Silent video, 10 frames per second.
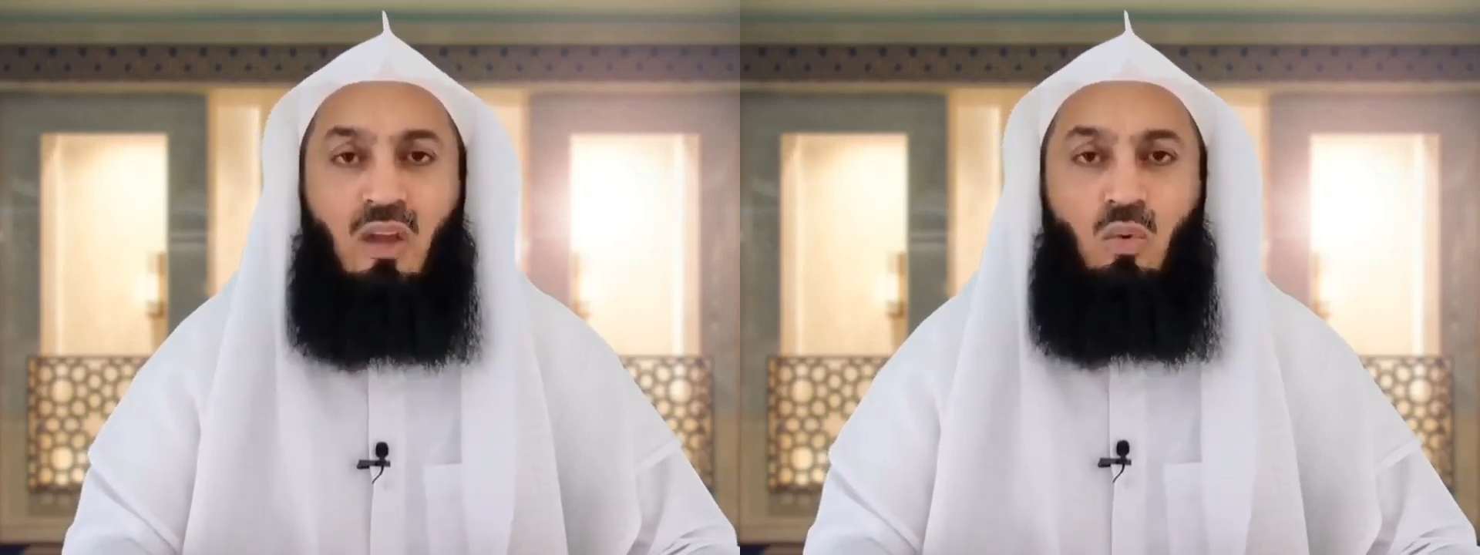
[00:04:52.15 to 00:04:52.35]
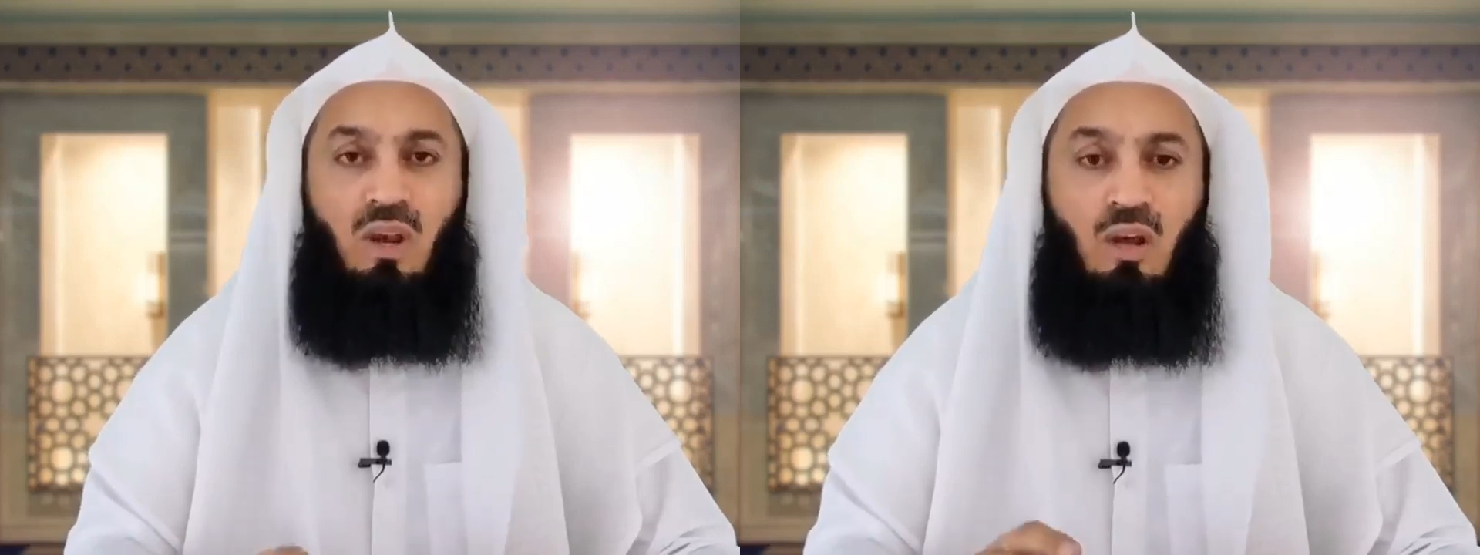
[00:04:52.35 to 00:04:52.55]

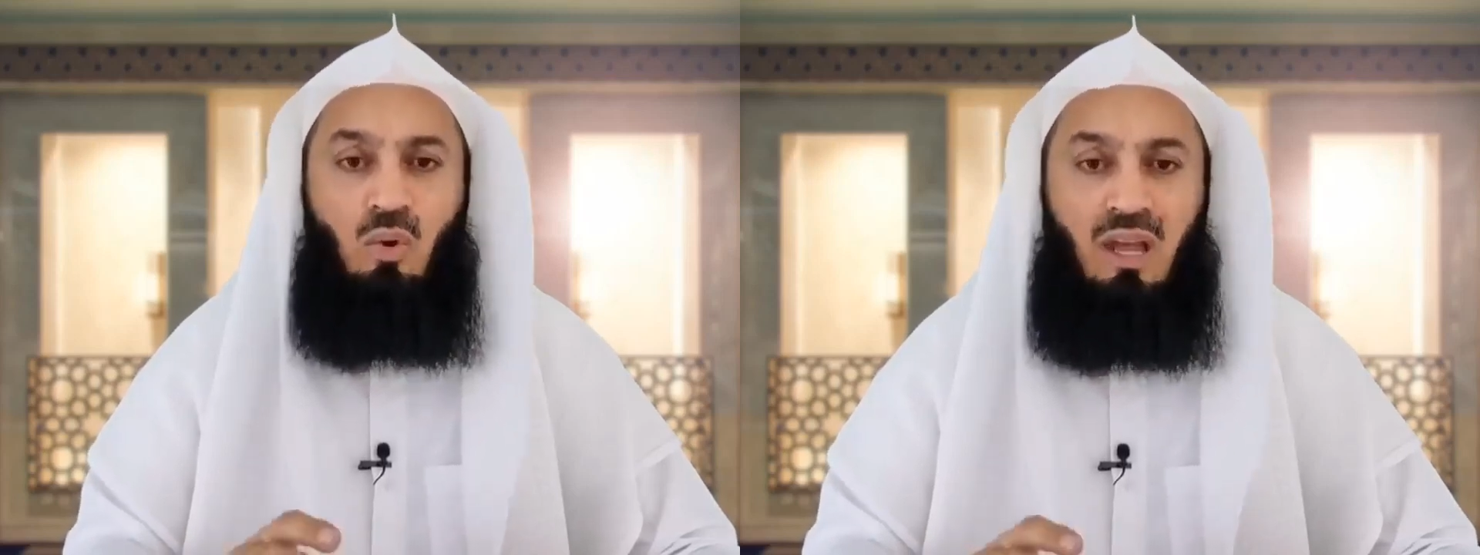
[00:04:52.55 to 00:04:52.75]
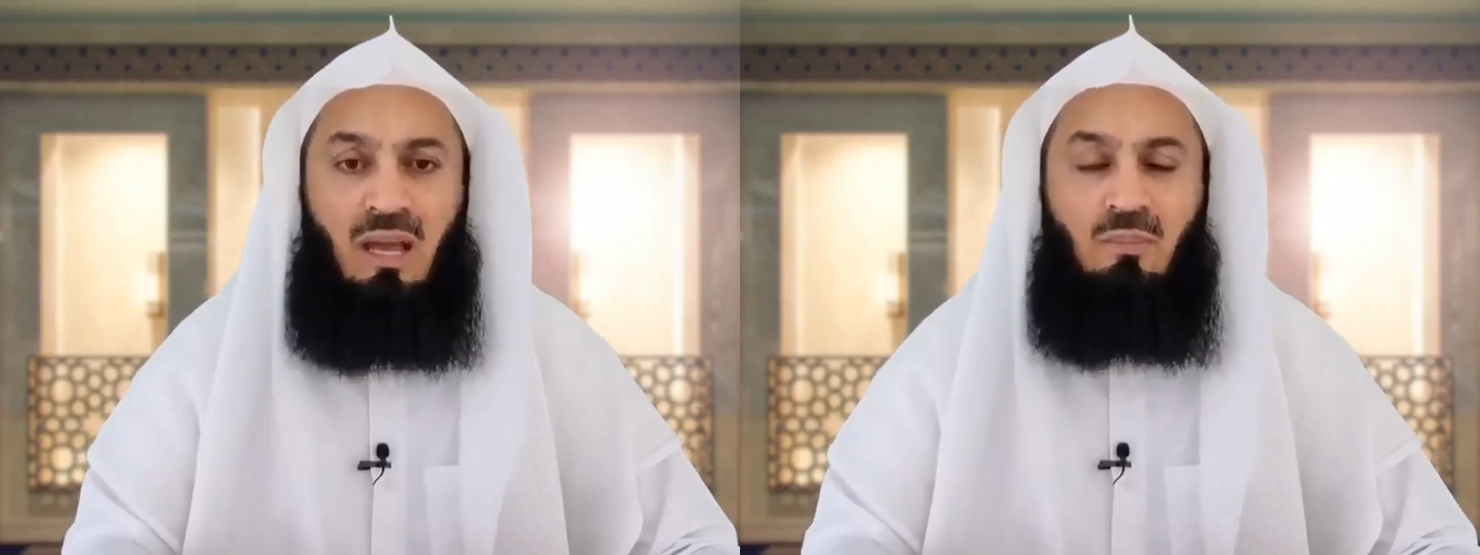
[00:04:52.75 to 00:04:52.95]
Wa
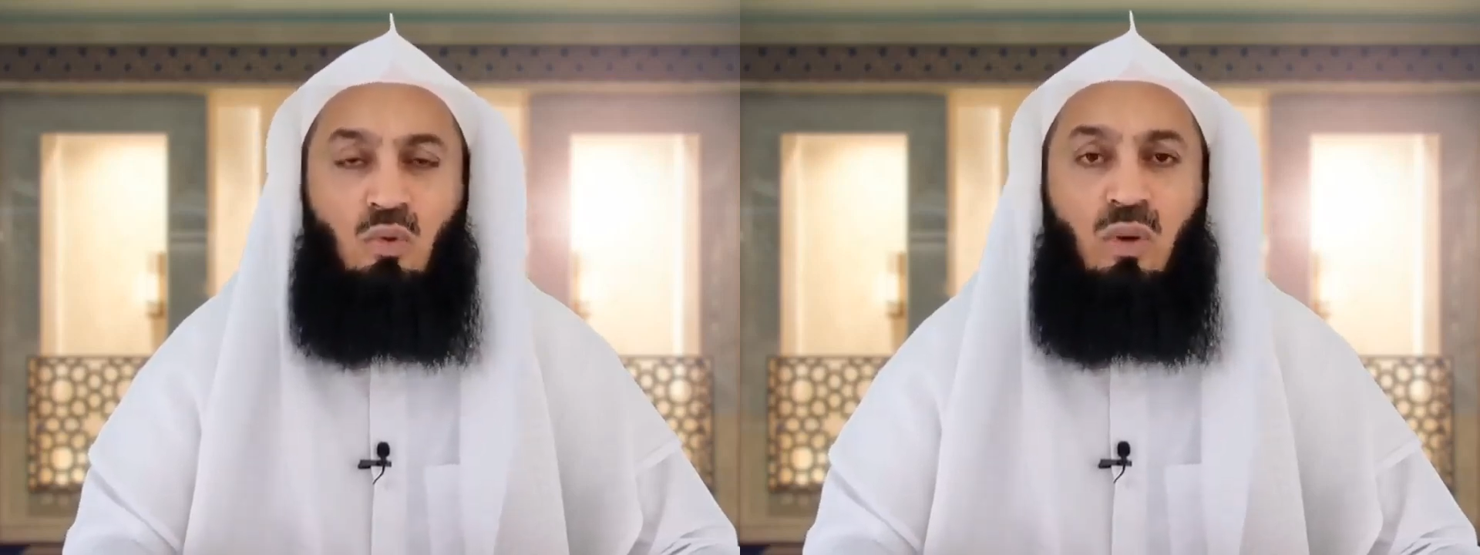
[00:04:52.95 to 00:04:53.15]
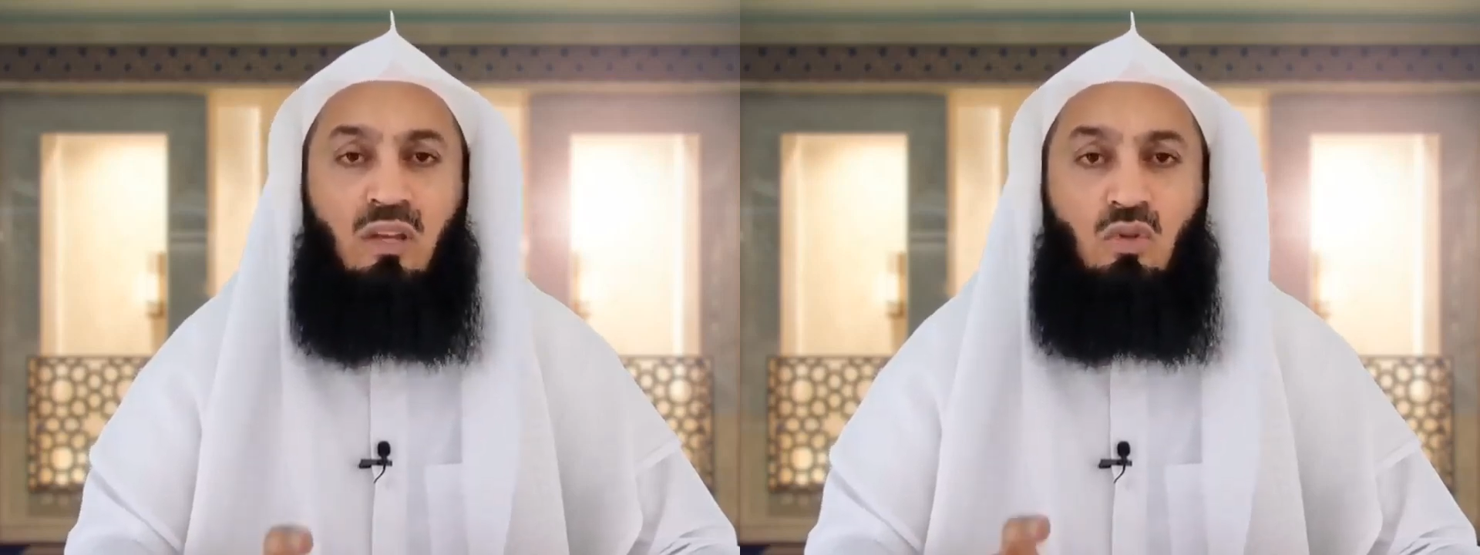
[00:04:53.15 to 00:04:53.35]
lahul
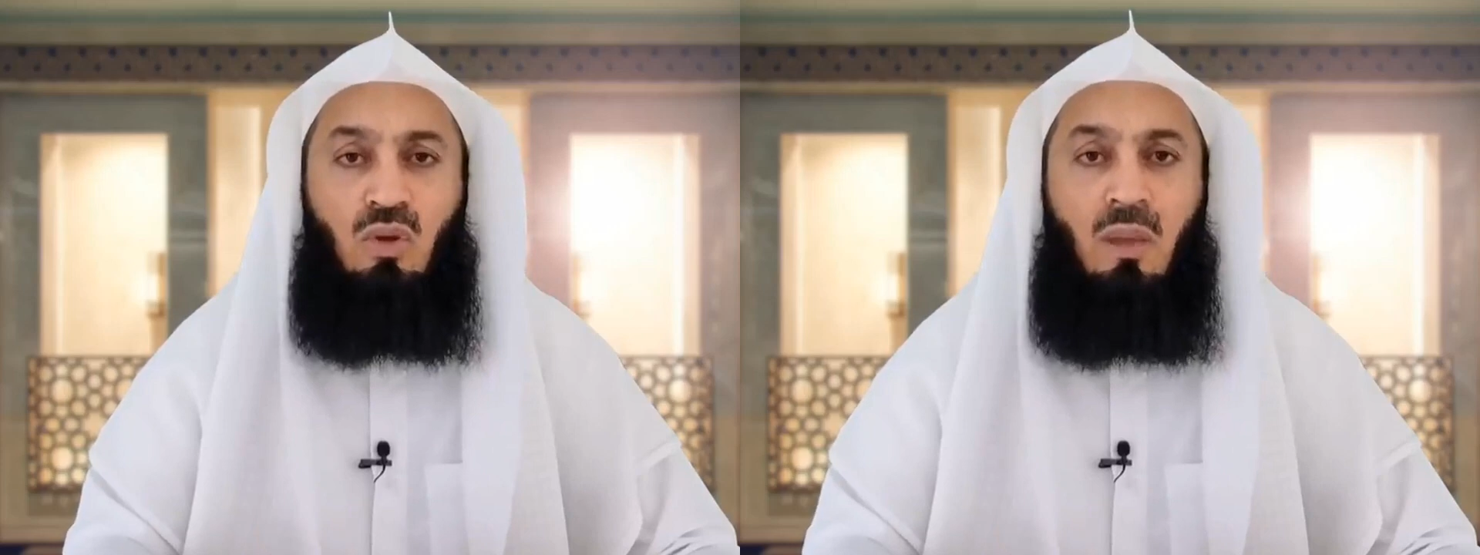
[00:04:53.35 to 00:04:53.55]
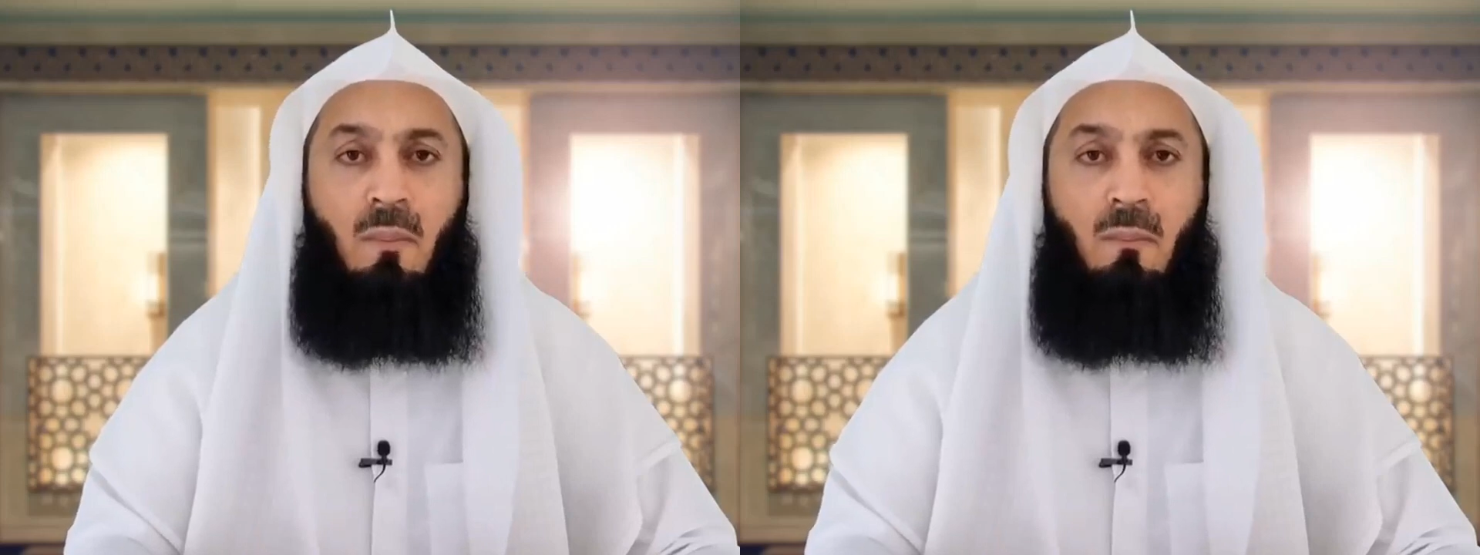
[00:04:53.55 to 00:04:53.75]
hamdu. And to
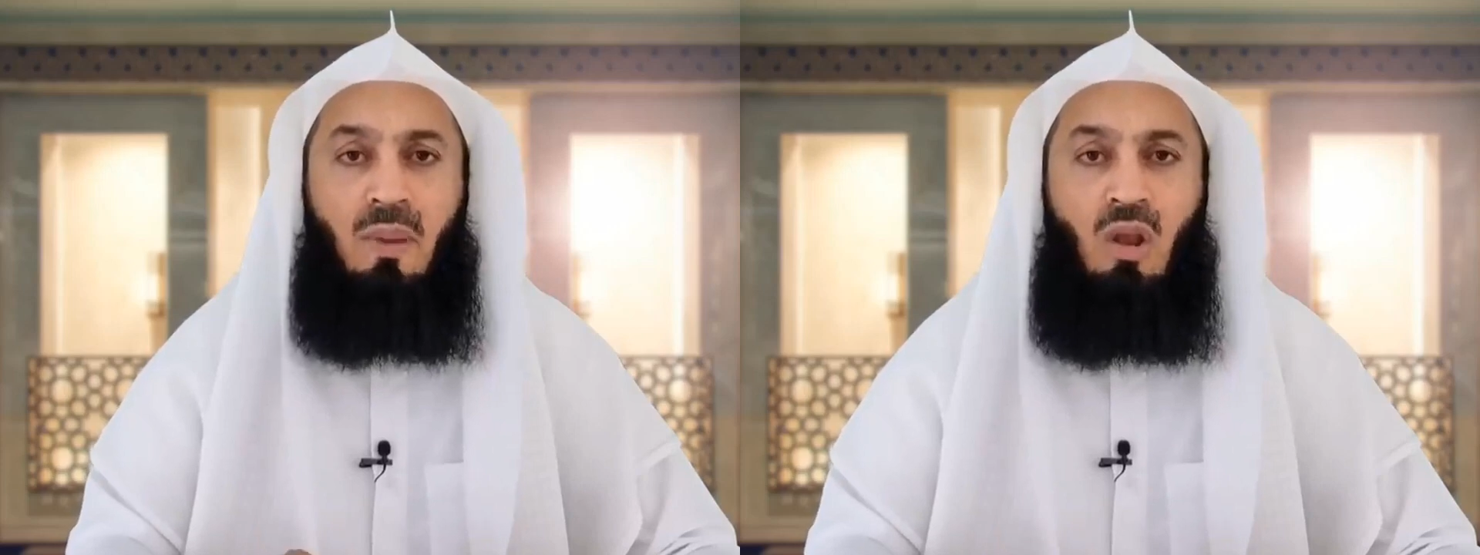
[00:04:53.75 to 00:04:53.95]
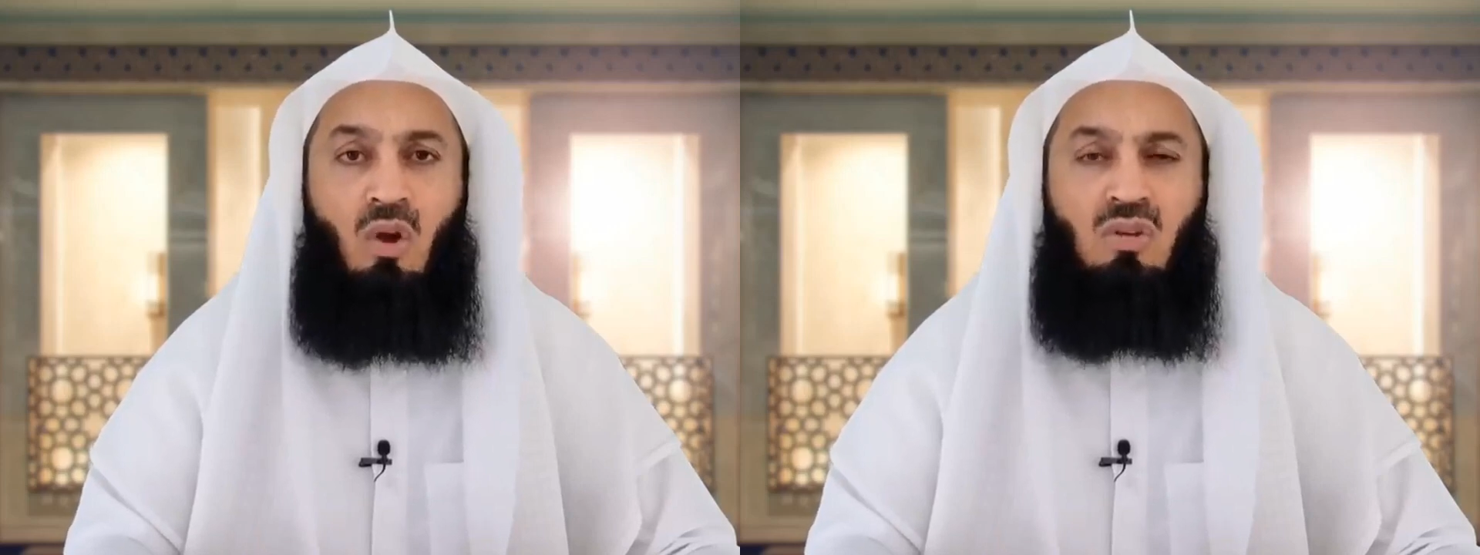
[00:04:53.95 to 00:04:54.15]
him
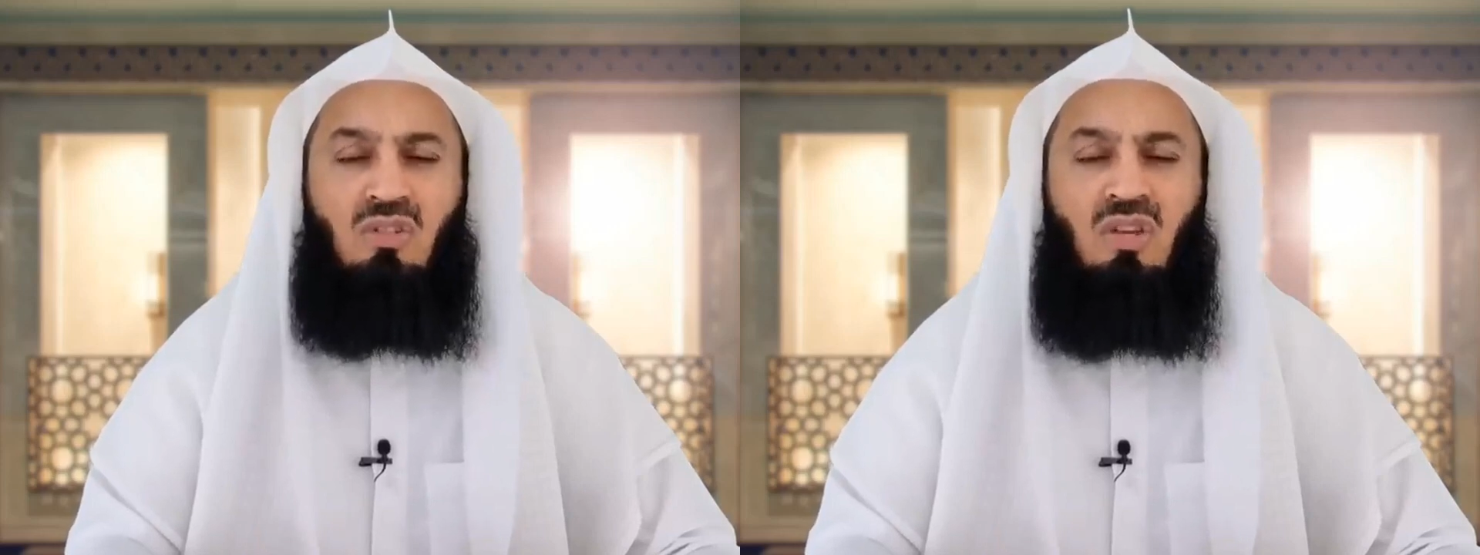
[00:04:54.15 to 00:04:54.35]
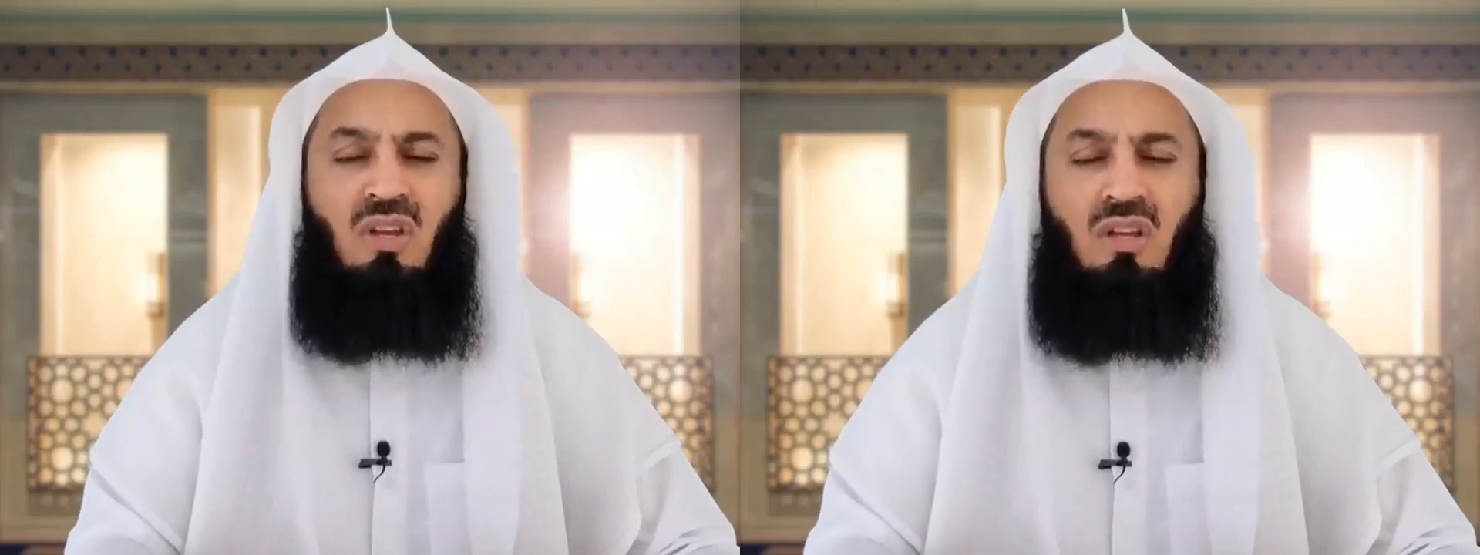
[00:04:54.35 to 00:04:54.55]

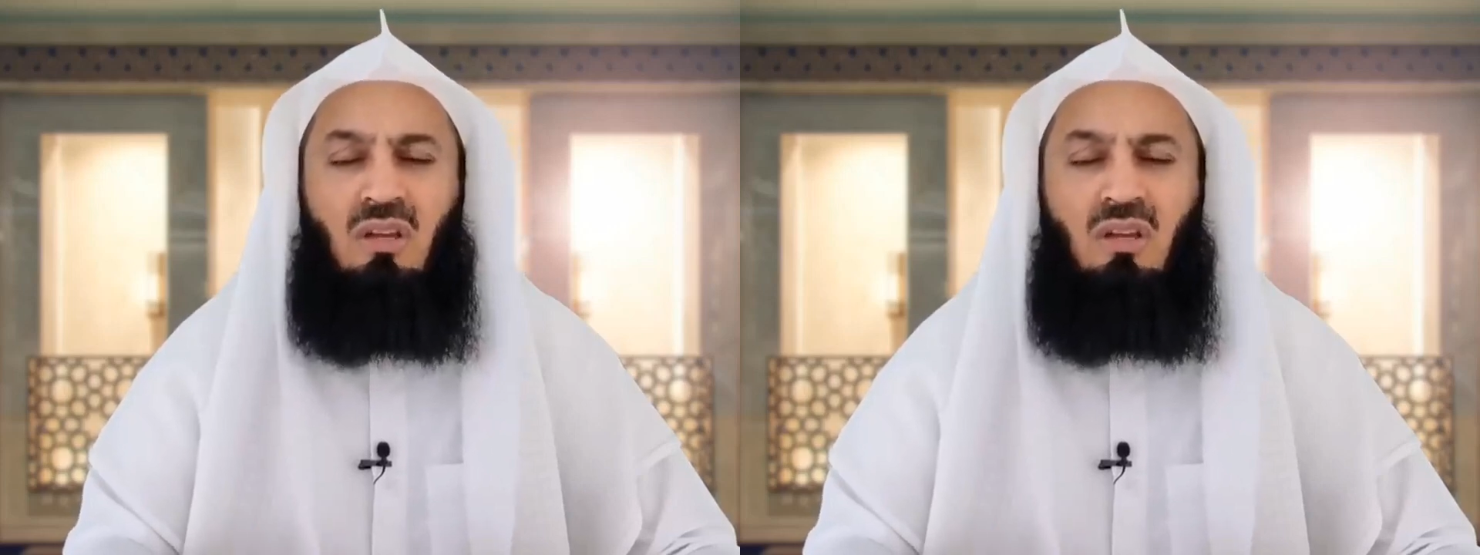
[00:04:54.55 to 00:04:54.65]
belongs